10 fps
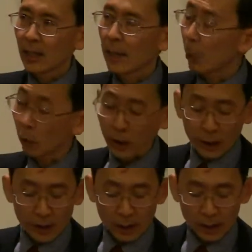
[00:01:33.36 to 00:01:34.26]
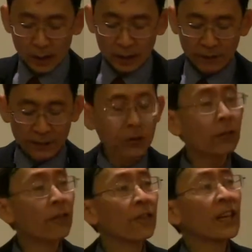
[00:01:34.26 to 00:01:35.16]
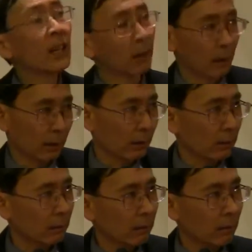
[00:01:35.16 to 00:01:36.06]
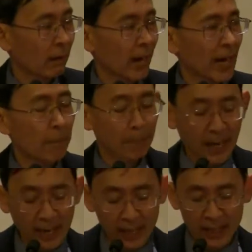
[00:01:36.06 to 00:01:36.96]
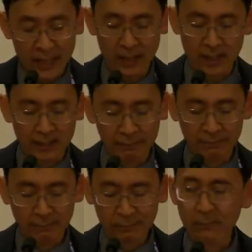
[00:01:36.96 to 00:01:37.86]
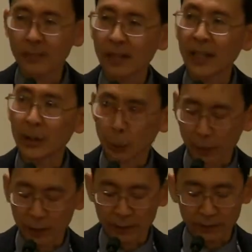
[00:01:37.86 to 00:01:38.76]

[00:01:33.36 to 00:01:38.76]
they both feel fear and pain and grief.